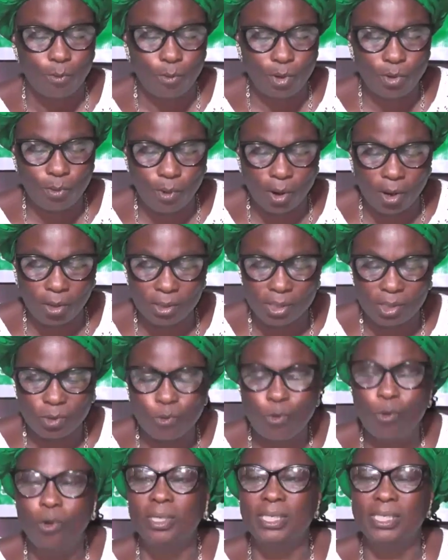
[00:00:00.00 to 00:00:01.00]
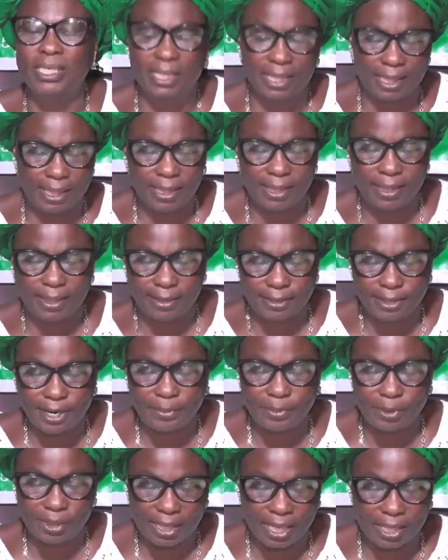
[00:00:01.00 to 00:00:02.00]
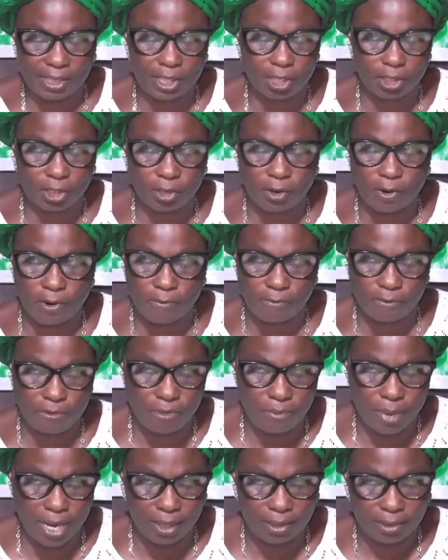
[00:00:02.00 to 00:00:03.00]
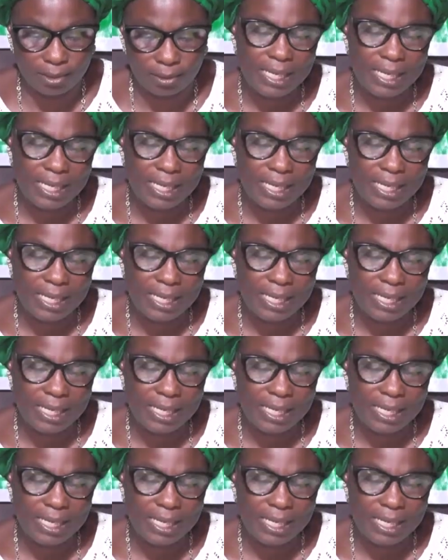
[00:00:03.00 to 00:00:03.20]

We want quality representation of women.